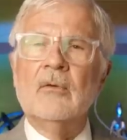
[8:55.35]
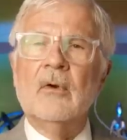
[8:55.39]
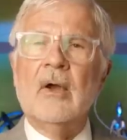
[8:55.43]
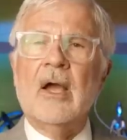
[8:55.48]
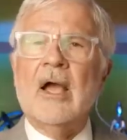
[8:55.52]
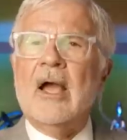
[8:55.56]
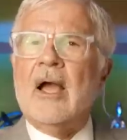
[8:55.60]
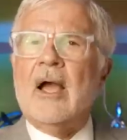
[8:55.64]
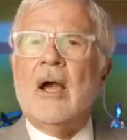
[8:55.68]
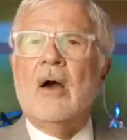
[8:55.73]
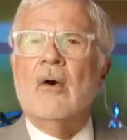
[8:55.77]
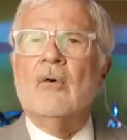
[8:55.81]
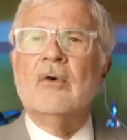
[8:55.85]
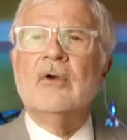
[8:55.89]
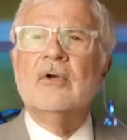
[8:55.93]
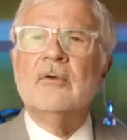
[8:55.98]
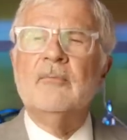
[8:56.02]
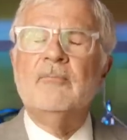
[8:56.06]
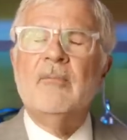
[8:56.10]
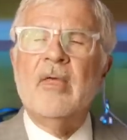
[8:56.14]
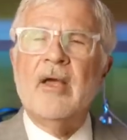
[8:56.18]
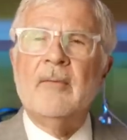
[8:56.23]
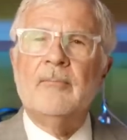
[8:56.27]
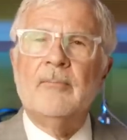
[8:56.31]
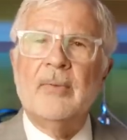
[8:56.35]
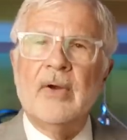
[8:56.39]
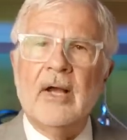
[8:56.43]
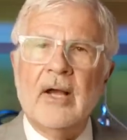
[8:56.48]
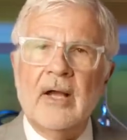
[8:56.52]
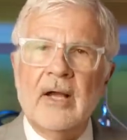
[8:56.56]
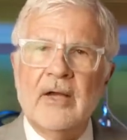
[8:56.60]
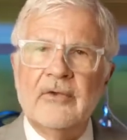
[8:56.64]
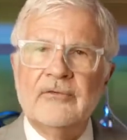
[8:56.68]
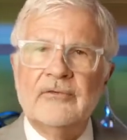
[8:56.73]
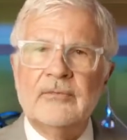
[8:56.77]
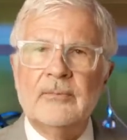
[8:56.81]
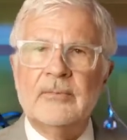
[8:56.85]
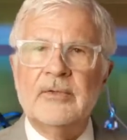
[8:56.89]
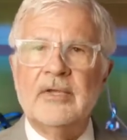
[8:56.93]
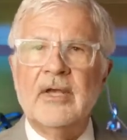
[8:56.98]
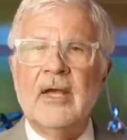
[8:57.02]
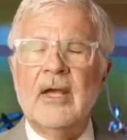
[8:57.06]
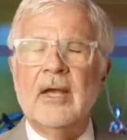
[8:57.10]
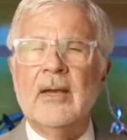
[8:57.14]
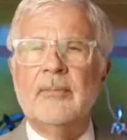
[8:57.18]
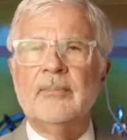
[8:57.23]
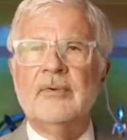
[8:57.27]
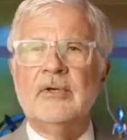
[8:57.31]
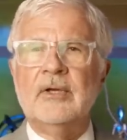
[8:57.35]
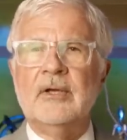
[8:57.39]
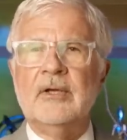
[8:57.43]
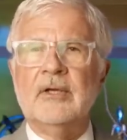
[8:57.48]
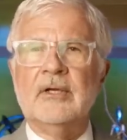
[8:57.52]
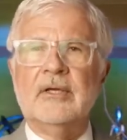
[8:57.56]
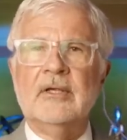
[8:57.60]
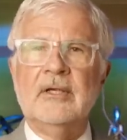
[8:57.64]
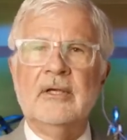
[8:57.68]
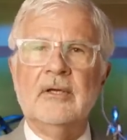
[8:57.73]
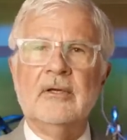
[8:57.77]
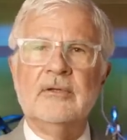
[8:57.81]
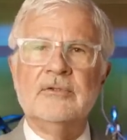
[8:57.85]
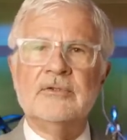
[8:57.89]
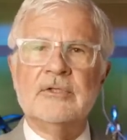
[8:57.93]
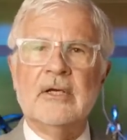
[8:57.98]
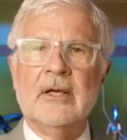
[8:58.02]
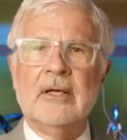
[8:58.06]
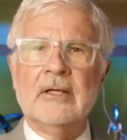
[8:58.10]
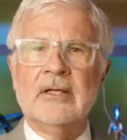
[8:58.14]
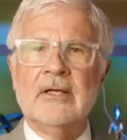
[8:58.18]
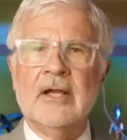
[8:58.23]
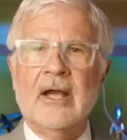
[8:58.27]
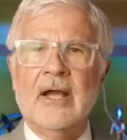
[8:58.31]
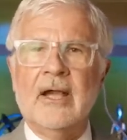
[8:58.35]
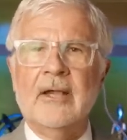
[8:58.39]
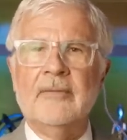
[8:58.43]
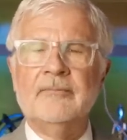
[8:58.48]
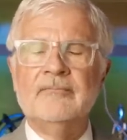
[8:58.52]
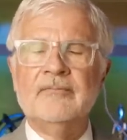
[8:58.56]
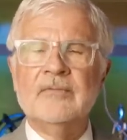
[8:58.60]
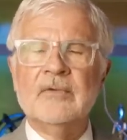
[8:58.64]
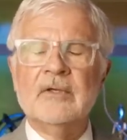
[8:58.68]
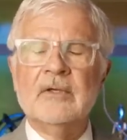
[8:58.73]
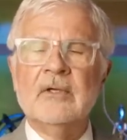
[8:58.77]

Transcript: how could that possibly happen in a ketogenic diet?